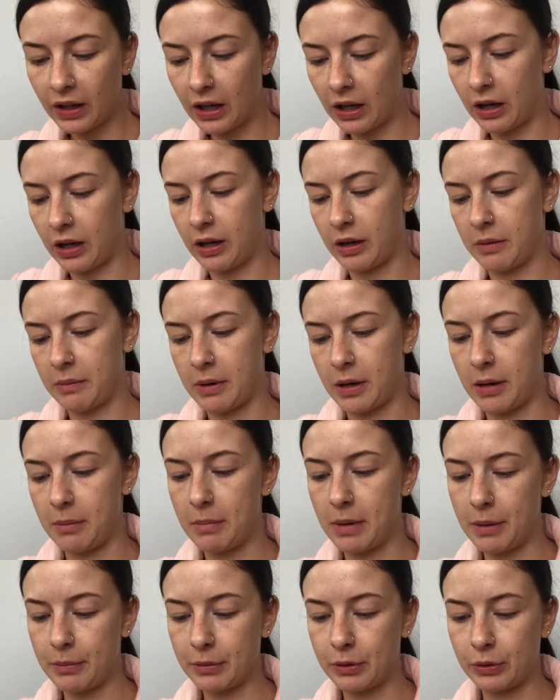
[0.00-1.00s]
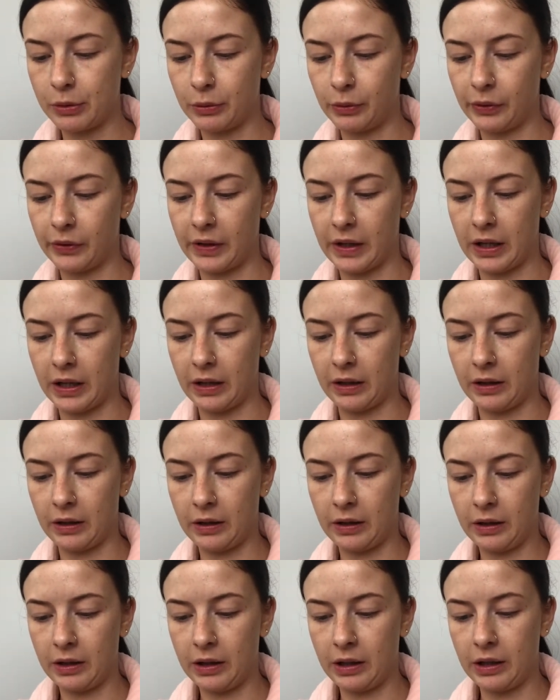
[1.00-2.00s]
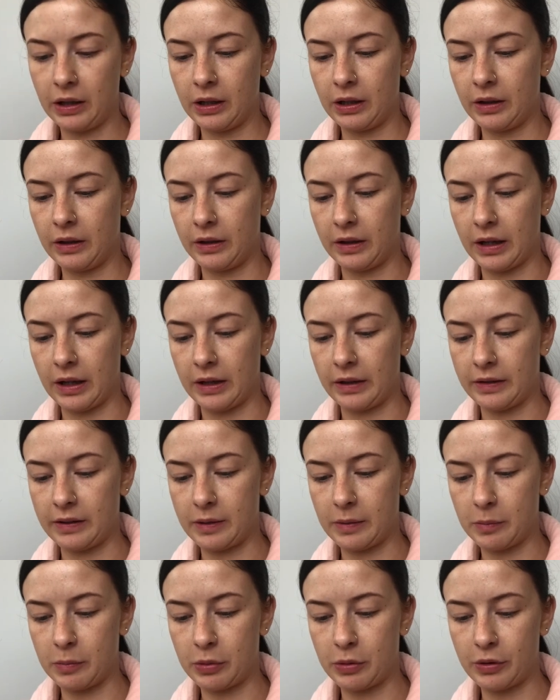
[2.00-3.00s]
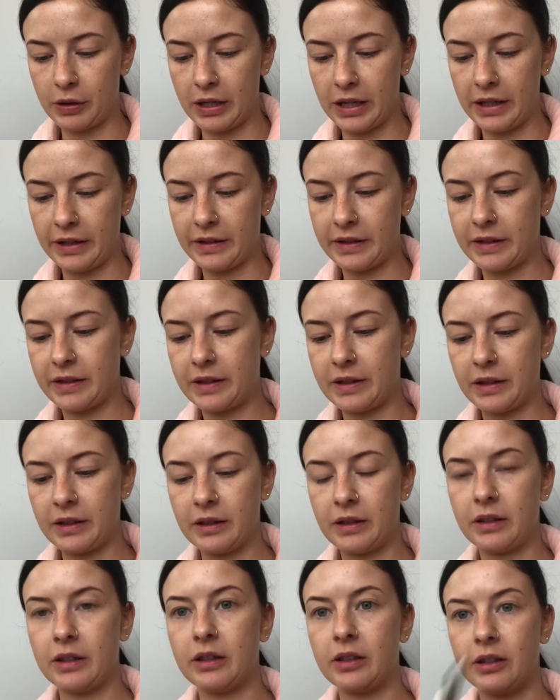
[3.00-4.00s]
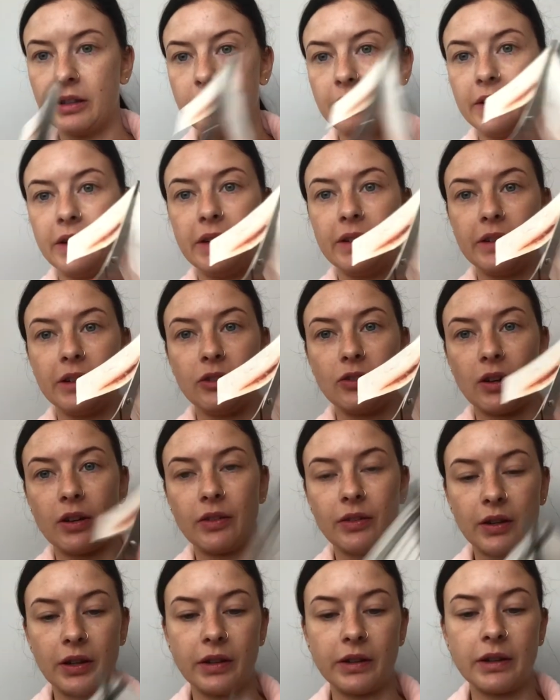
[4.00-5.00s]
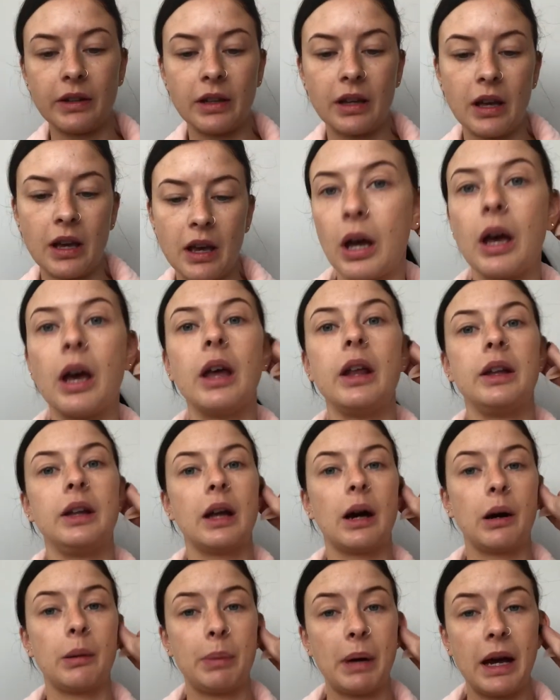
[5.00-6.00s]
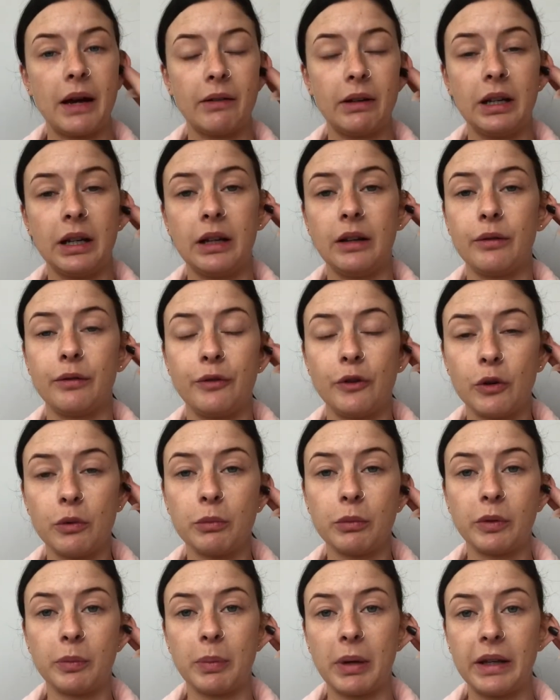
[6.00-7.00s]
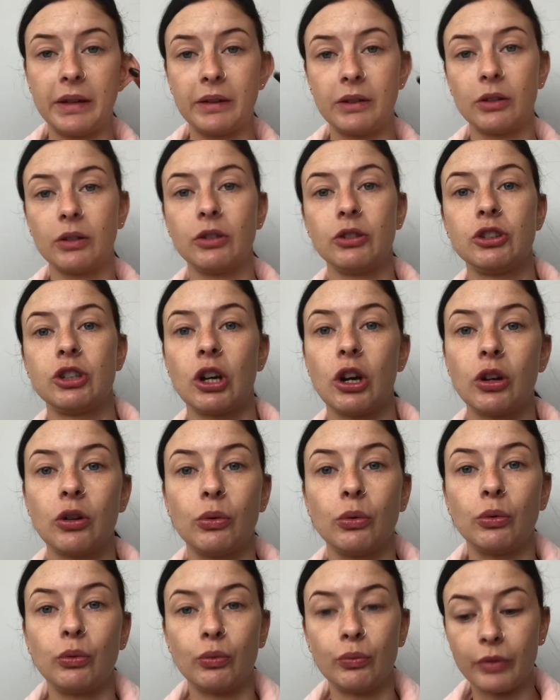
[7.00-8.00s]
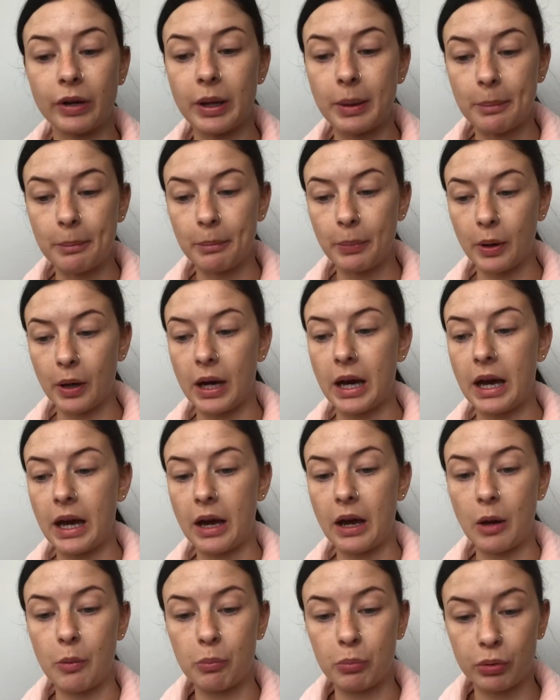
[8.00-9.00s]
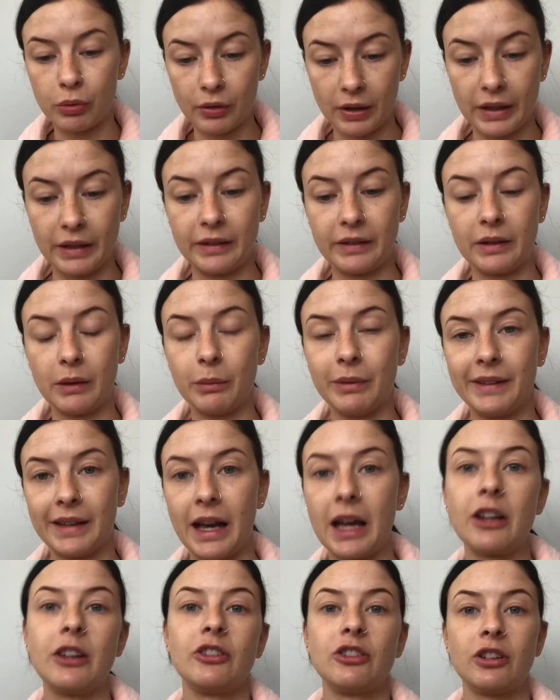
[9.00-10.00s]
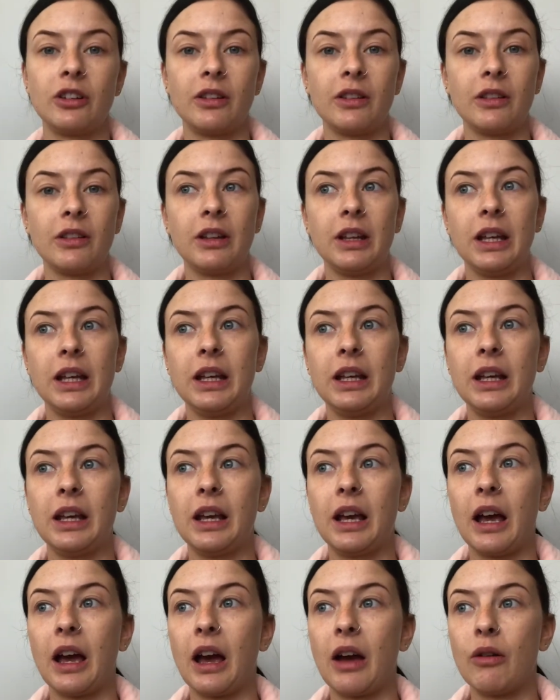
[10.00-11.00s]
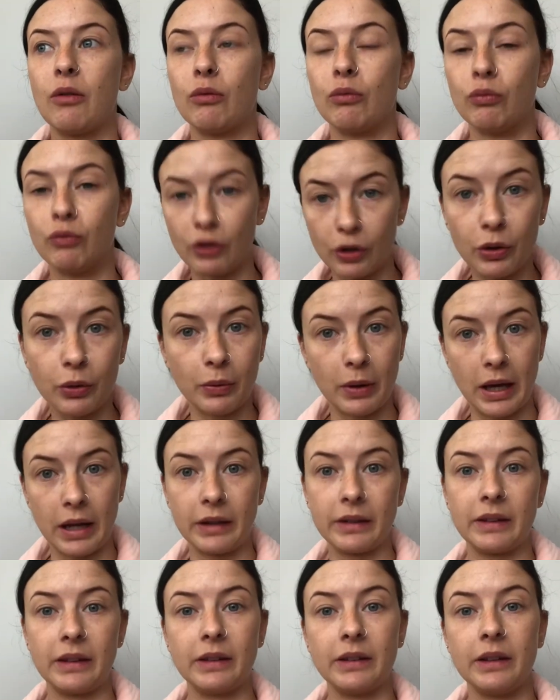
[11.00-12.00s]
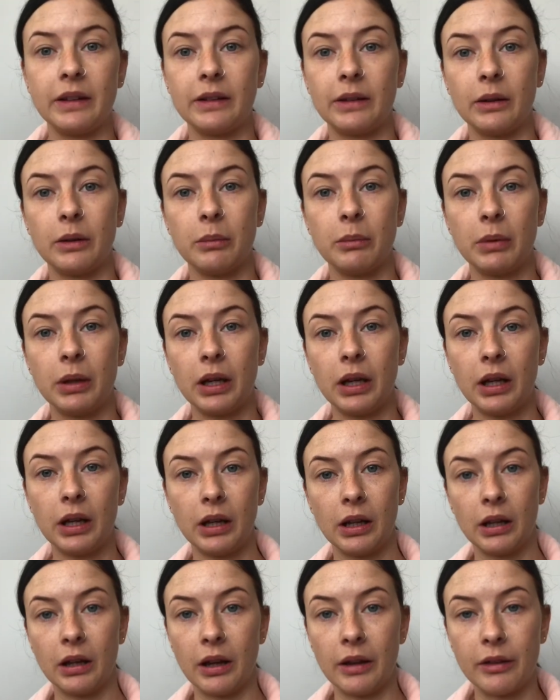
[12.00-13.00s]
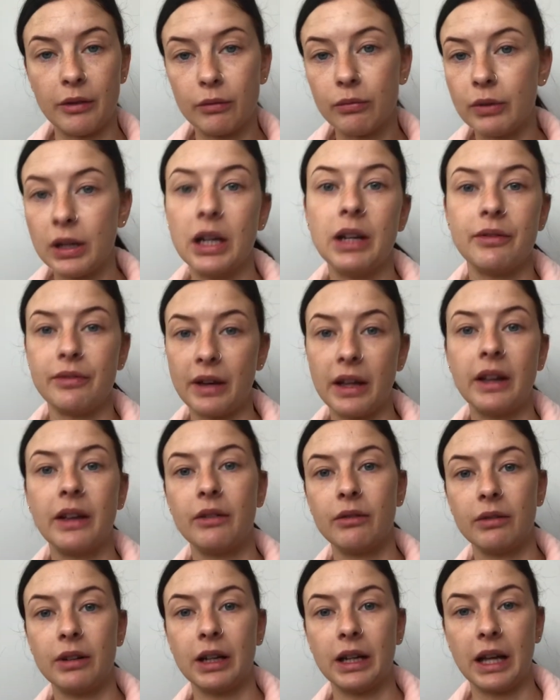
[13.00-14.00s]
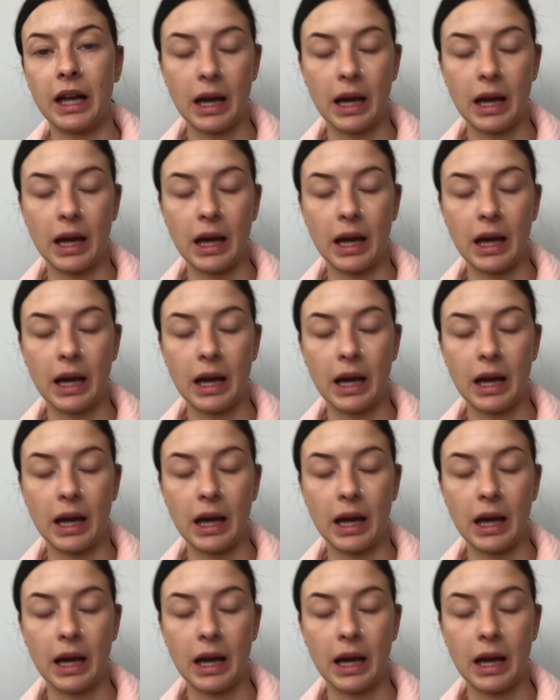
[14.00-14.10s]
Her mum calls in this priest, Tinsley Tattoo. Now apparently the film was based on journals written by a priest that was actually the real exorcism, like the real event that really